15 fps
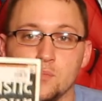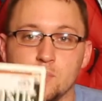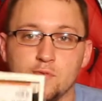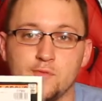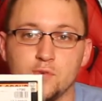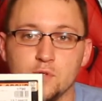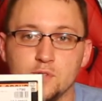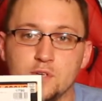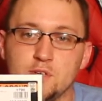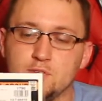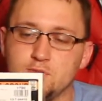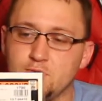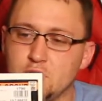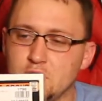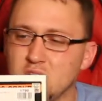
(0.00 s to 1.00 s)
before
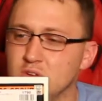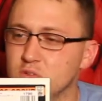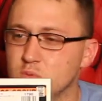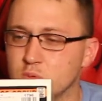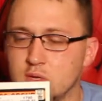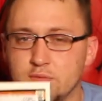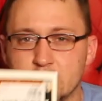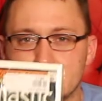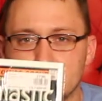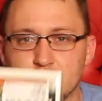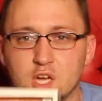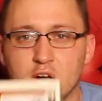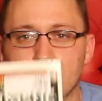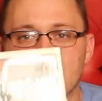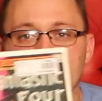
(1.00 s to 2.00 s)
those videos were even
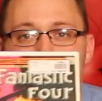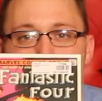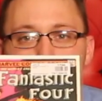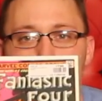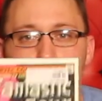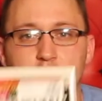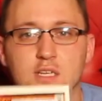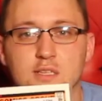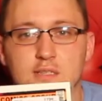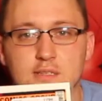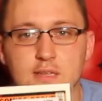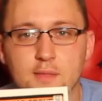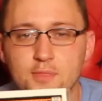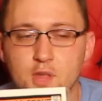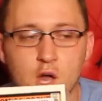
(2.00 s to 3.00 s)
shot or
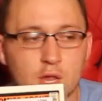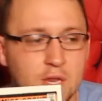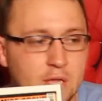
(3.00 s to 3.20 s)
thought